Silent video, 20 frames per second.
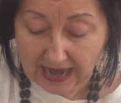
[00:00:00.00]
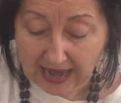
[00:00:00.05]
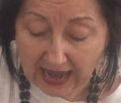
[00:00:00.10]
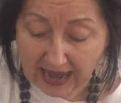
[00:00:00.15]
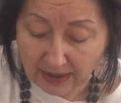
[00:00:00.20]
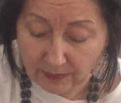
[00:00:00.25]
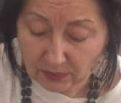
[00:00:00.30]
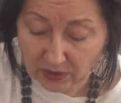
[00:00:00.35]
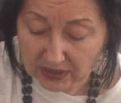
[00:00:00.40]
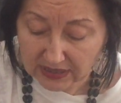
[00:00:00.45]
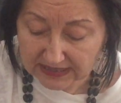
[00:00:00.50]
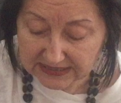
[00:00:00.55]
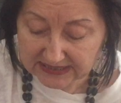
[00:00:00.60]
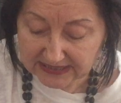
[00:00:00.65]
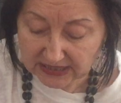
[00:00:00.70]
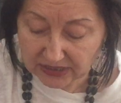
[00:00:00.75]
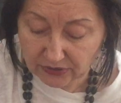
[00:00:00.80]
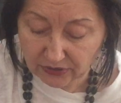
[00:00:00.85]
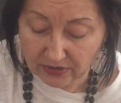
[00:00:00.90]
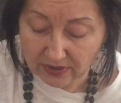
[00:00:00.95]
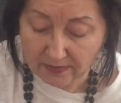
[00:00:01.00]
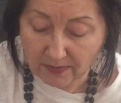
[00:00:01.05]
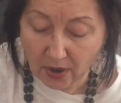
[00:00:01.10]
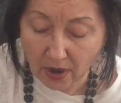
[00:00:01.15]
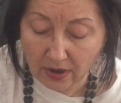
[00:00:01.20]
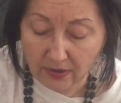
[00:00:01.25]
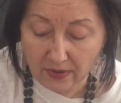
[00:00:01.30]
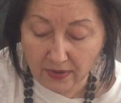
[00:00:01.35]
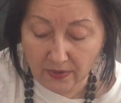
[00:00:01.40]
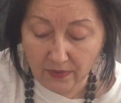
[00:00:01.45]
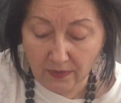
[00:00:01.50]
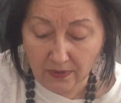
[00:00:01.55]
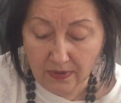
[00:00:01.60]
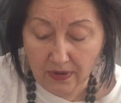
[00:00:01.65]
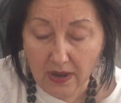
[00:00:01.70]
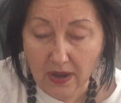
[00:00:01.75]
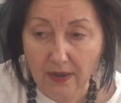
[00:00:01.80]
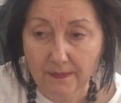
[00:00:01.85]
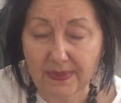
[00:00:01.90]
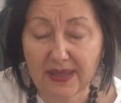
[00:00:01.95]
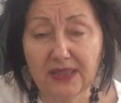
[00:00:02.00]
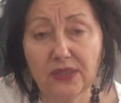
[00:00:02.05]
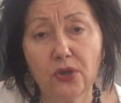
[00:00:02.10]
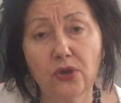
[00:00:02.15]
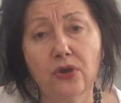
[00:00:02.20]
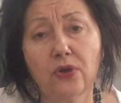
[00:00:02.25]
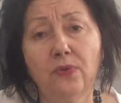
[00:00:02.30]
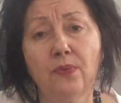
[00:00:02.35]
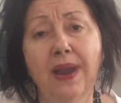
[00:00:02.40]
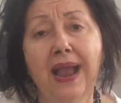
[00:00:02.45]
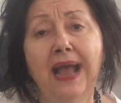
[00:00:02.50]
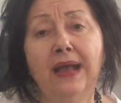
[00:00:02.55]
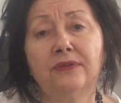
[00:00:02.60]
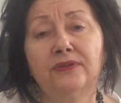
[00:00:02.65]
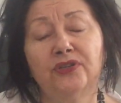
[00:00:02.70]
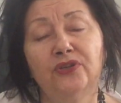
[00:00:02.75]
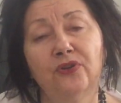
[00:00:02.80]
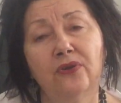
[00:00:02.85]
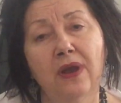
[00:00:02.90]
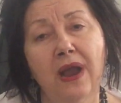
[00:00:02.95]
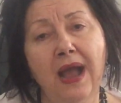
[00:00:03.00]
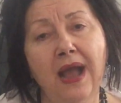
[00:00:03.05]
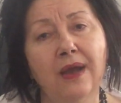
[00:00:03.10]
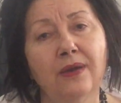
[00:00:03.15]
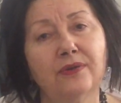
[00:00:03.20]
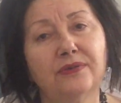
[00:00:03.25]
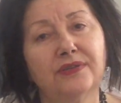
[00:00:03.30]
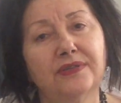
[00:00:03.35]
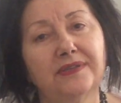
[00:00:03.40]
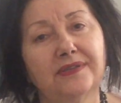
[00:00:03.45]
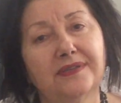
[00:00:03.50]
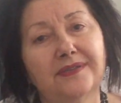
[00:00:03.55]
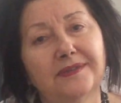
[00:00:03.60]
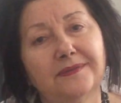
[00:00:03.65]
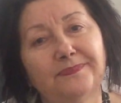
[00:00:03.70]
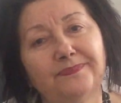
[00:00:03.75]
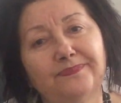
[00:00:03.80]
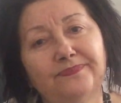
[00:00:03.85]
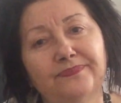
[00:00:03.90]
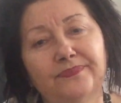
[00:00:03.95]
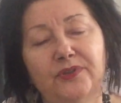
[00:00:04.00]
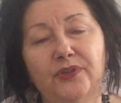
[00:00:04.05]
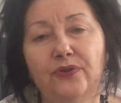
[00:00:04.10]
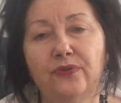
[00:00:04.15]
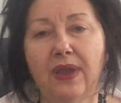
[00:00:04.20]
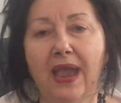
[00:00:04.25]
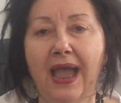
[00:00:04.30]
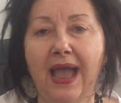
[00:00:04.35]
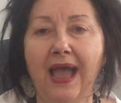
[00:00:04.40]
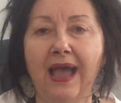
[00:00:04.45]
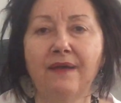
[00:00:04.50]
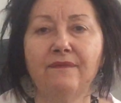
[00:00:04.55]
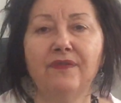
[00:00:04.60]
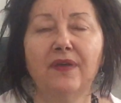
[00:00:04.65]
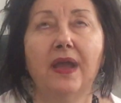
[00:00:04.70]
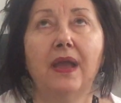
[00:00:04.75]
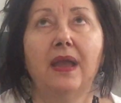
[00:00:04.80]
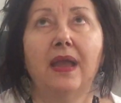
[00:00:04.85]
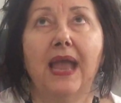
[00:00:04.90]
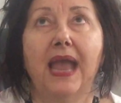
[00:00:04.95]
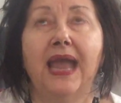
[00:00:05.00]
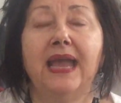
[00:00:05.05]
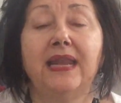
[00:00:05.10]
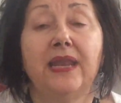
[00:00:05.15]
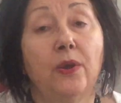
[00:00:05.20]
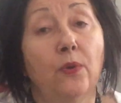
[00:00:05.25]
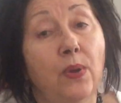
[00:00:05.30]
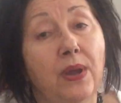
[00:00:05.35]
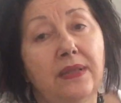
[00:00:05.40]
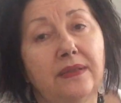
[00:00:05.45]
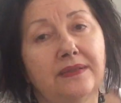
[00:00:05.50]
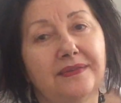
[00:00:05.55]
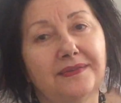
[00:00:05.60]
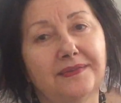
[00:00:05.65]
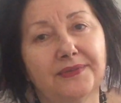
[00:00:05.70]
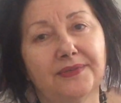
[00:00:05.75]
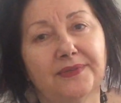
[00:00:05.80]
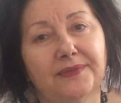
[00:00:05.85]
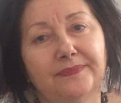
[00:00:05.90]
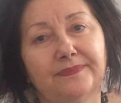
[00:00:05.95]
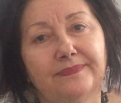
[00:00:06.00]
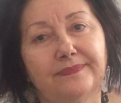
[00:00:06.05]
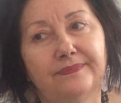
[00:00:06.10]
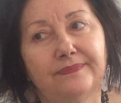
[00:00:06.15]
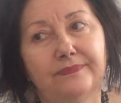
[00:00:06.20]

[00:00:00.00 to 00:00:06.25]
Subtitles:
I will continue tomorrow, but look around your house. Do you have any quilts?